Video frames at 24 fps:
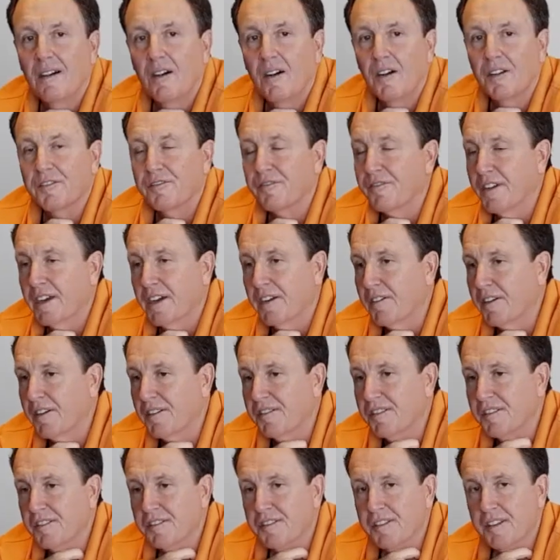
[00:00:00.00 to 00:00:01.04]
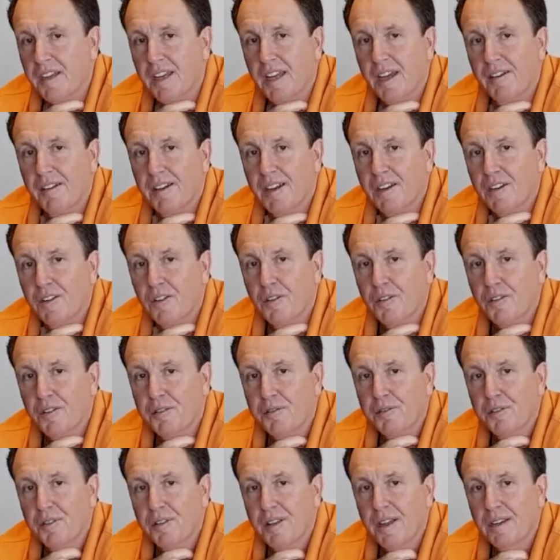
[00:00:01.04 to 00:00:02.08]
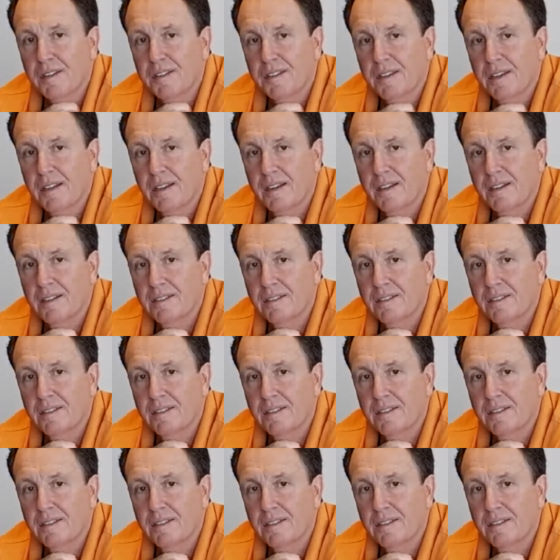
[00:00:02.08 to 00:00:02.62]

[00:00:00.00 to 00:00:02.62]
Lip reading: Oh, it varies as you're going along through that